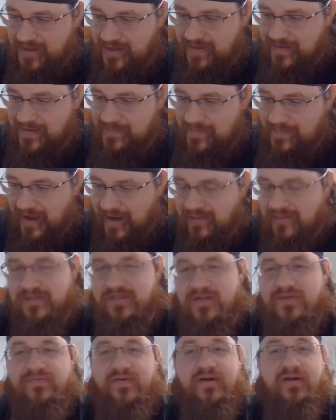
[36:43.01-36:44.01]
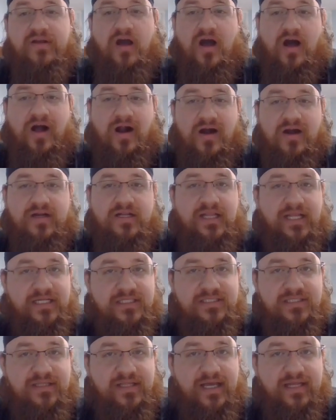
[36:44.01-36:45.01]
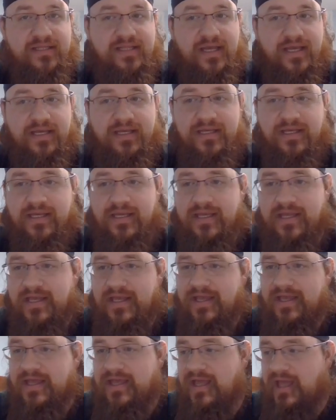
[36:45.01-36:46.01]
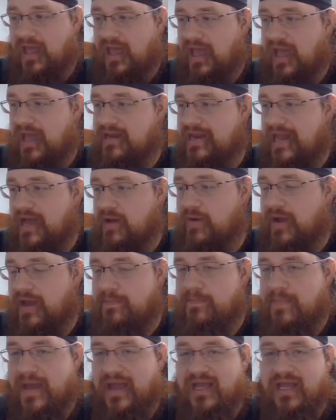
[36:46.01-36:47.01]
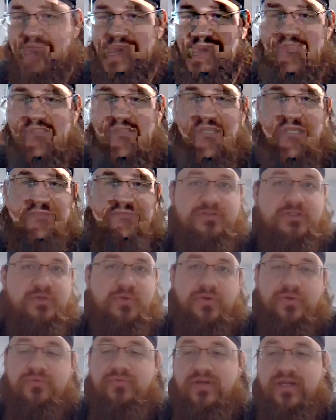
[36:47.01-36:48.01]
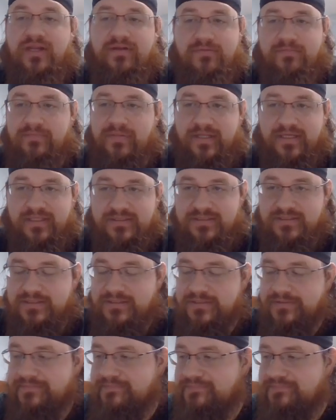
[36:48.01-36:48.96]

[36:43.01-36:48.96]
Um, I learned a very hard lesson that day, and now I back everything up two or three different places.